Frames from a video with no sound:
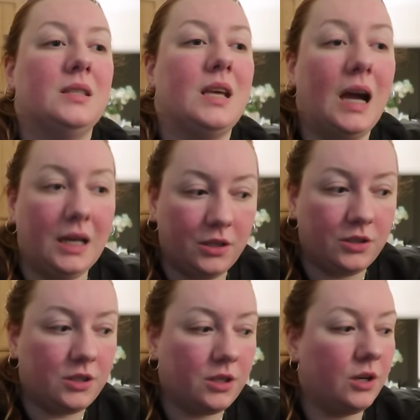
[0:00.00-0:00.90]

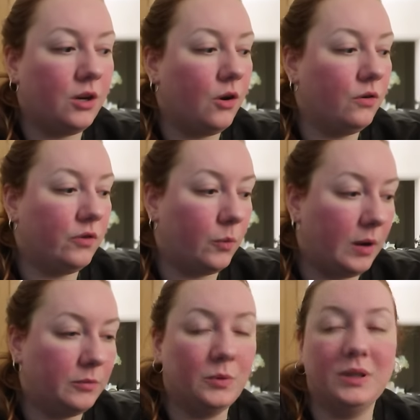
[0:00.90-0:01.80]
tired and
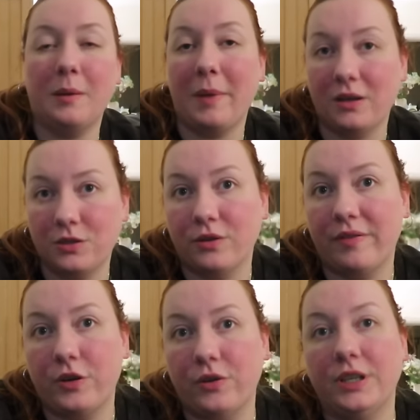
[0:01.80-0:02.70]
overwhelmed with the amount of
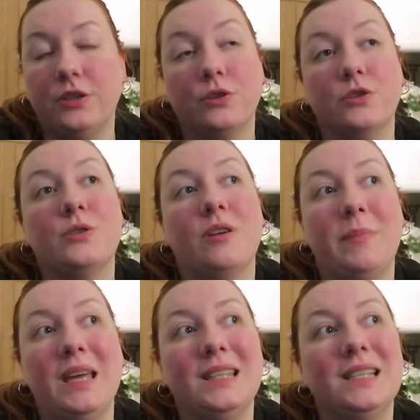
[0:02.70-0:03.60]
stuff I'd already done. So I
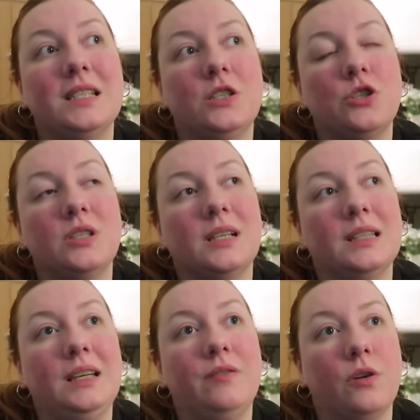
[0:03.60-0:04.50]
made the decision to
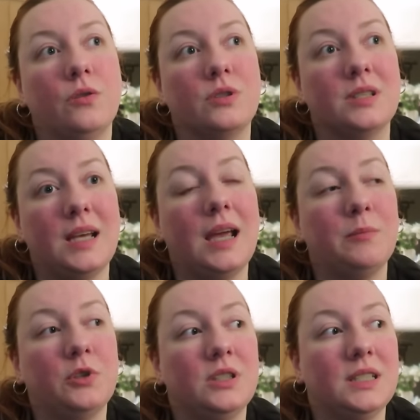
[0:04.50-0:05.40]
leave those because I
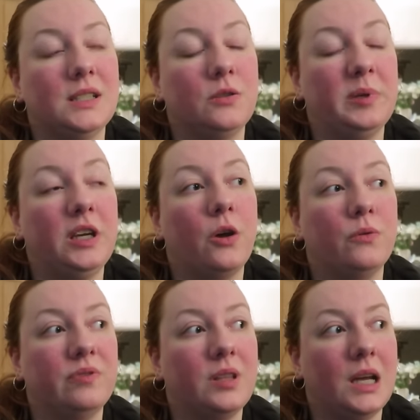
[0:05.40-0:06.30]
am going to still be
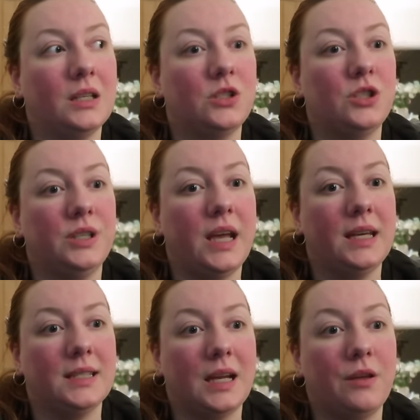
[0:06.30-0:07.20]
home for the next two
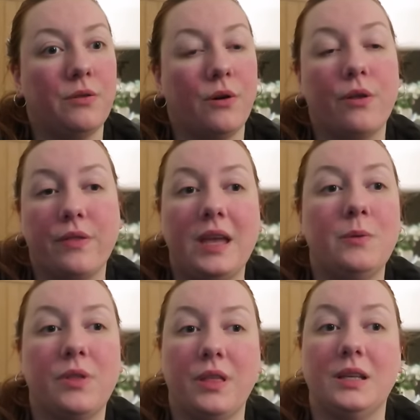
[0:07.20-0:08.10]
days. And I thought
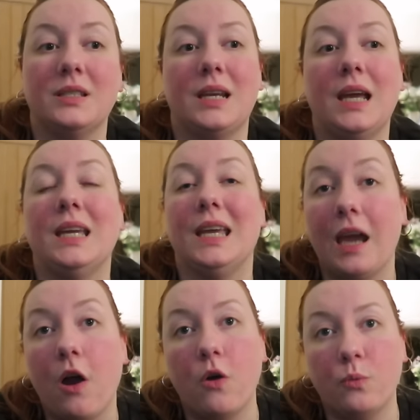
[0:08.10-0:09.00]
they were things that I can
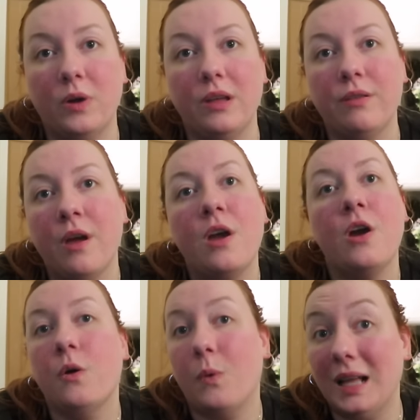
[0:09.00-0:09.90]
get on with
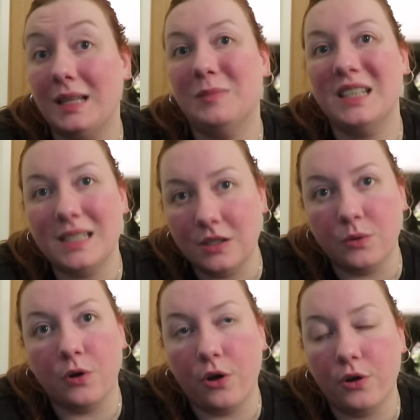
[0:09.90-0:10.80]
while I'm listening
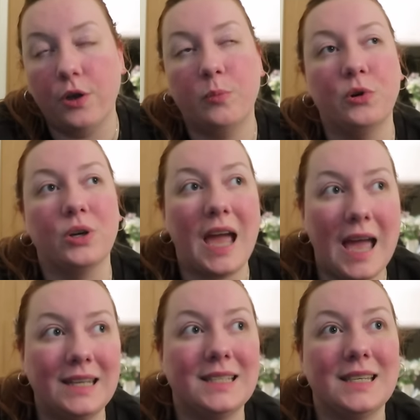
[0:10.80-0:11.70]
to an audiobook.
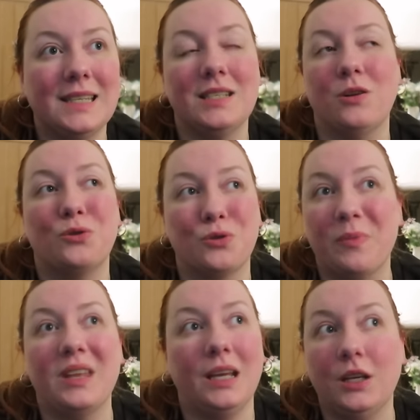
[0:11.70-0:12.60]
Editing is not
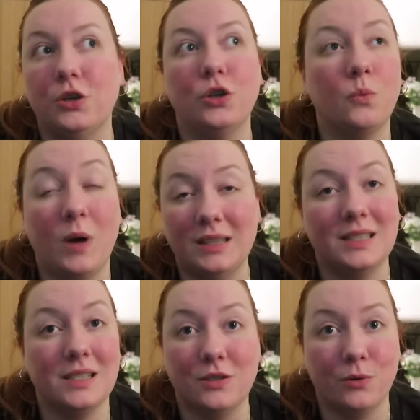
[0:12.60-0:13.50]
something I could do while
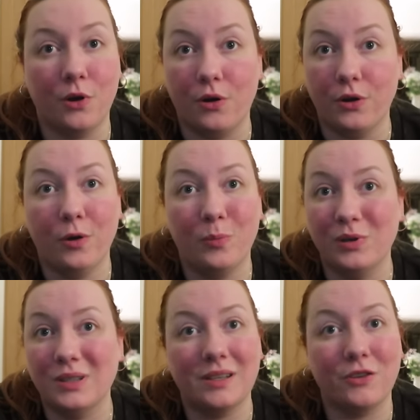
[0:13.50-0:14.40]
listening to an
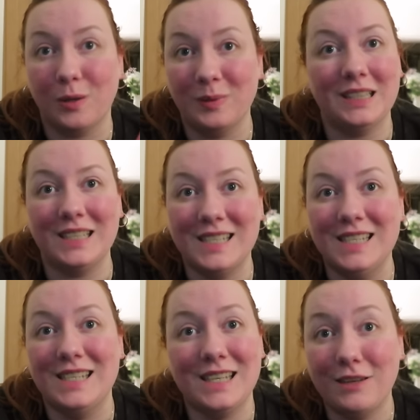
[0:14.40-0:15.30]
audiobook because I've got to be
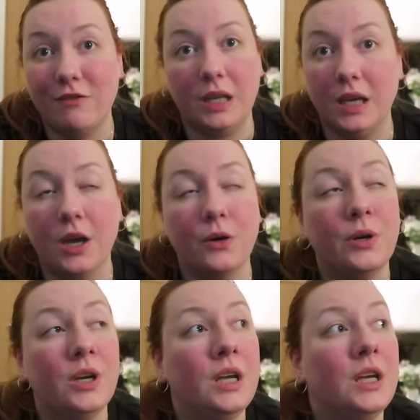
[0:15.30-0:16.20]
listening to the
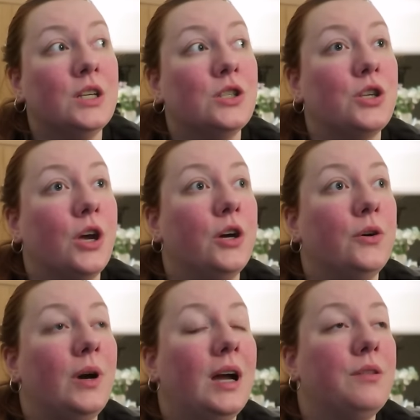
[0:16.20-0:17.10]
video.
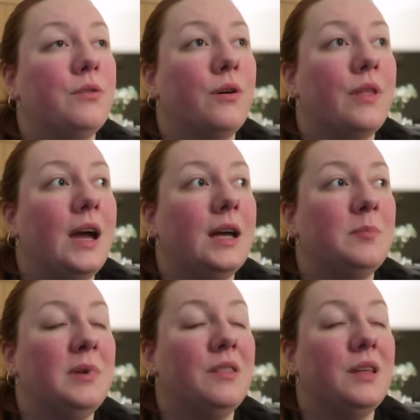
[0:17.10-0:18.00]
So I thought that
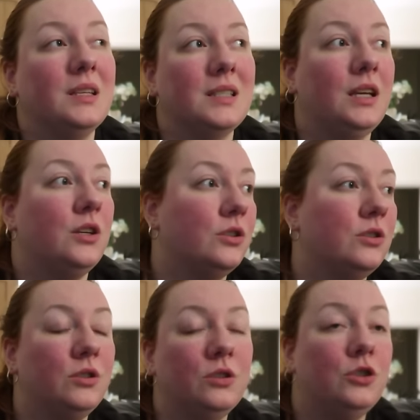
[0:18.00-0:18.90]
admin things I
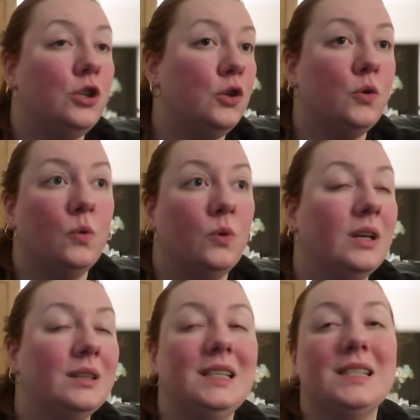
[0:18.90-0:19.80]
could do,
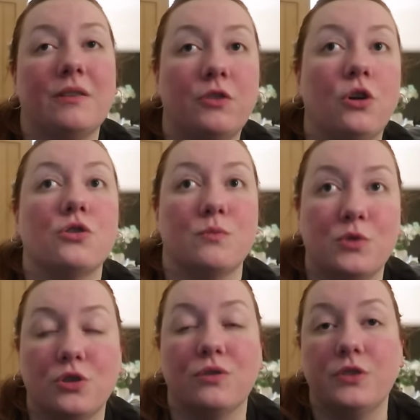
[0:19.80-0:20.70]
at least I've got some
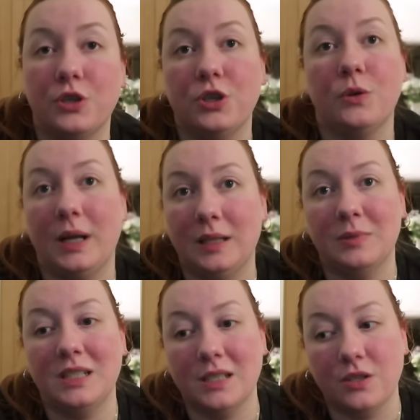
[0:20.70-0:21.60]
stuff to do while
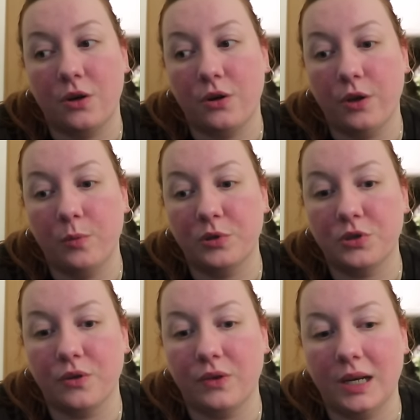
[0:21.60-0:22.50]
I'm listening to
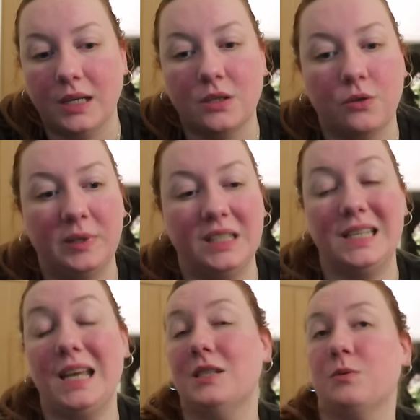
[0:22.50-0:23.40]
audiobooks over the next couple of
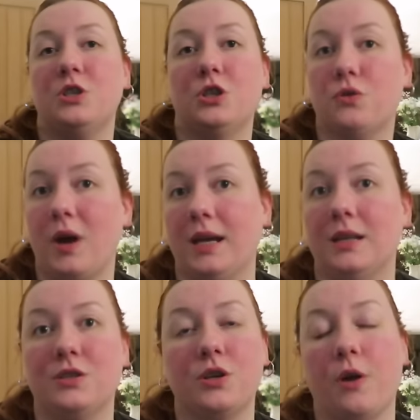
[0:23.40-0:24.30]
days, which is
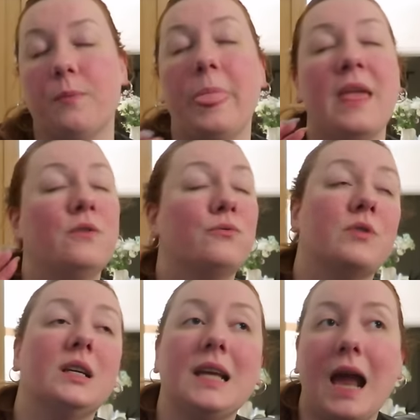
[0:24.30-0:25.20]
great. So
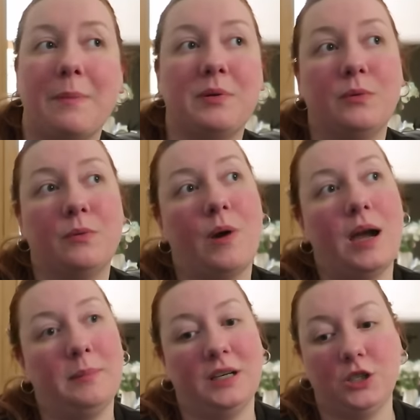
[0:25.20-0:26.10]
really happy with what
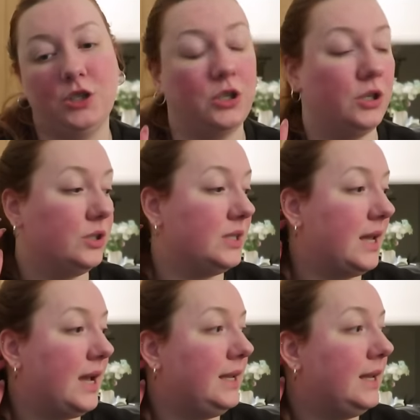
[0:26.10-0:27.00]
I managed to do
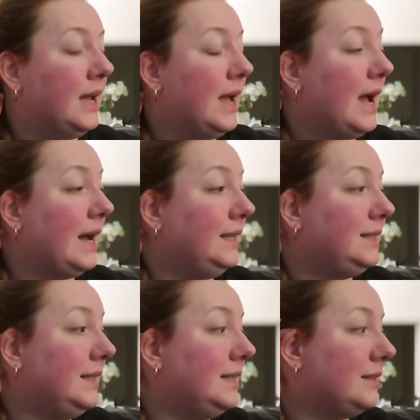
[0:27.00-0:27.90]
today. And
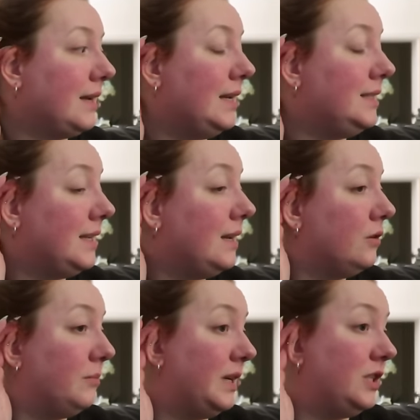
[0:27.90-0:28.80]
it did, I did
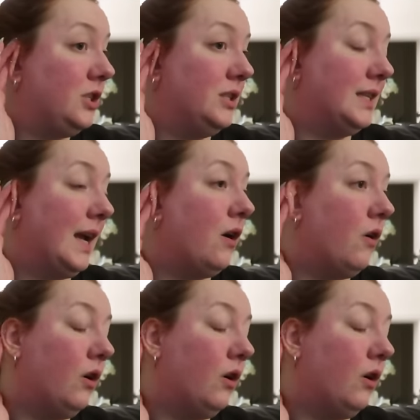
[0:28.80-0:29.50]
end up managing to get